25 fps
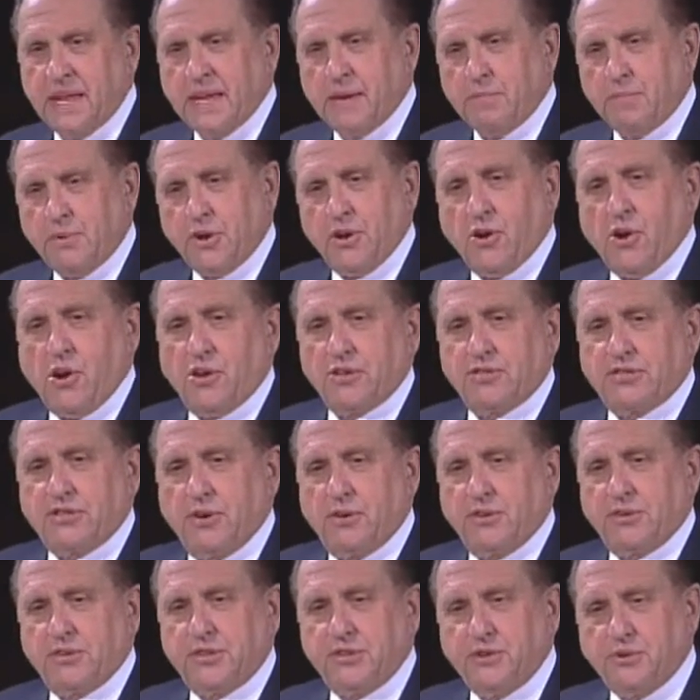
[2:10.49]
but
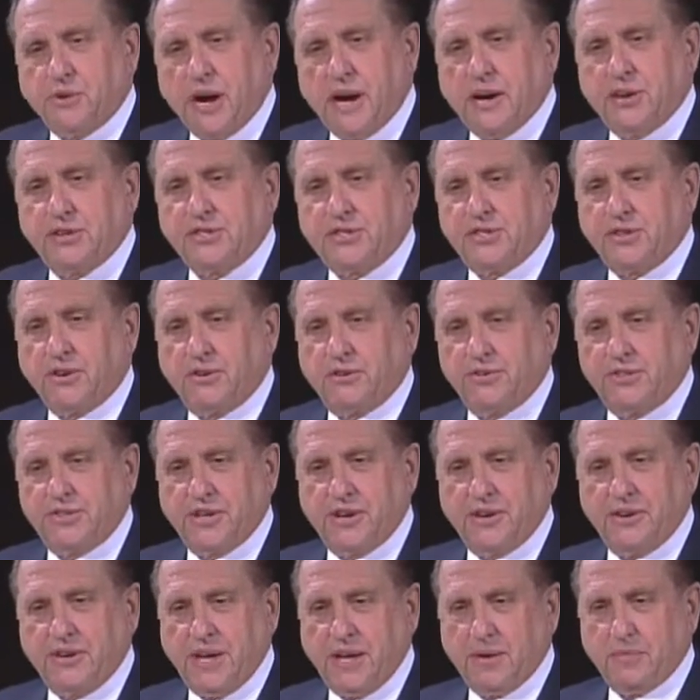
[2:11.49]
also to our
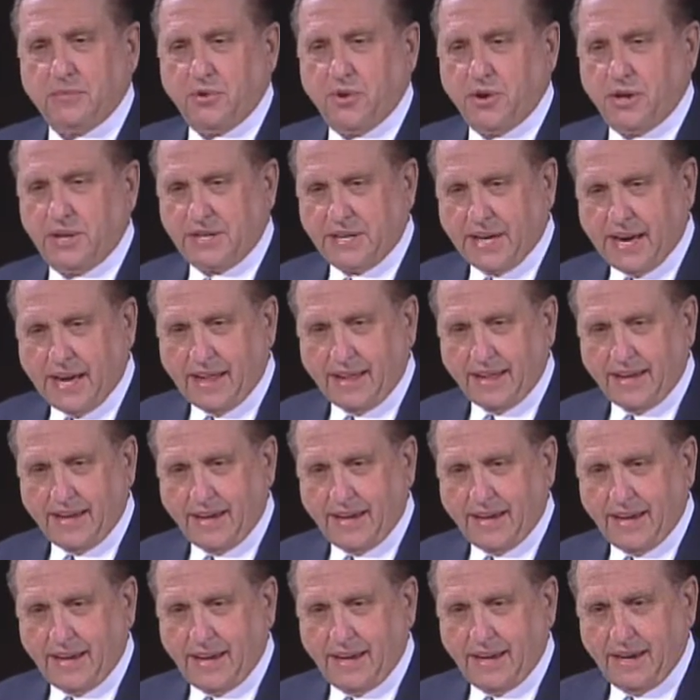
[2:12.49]
sojourn in
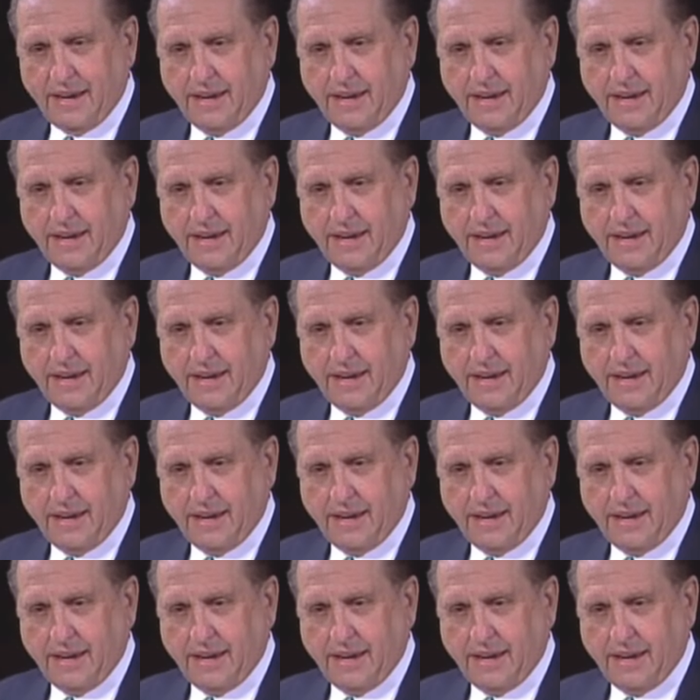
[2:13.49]
mortality.